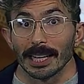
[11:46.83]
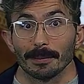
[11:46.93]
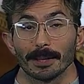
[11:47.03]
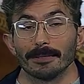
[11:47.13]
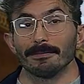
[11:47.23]

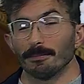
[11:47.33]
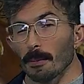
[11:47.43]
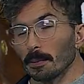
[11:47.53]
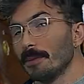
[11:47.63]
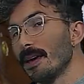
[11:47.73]
but
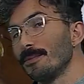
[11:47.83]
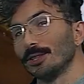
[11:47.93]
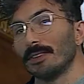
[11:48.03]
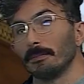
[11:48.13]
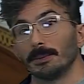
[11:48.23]
probably made most
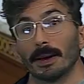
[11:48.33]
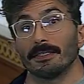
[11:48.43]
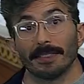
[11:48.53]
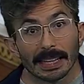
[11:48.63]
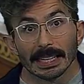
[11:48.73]
famous by
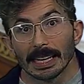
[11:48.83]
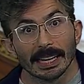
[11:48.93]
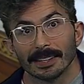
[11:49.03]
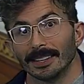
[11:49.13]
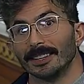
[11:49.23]
Fellini
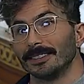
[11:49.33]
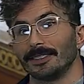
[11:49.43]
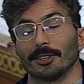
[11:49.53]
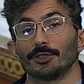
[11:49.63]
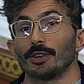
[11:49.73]
and
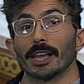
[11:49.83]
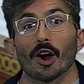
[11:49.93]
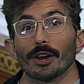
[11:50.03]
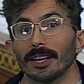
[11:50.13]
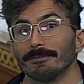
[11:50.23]
Sergio
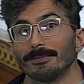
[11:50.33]
Leone,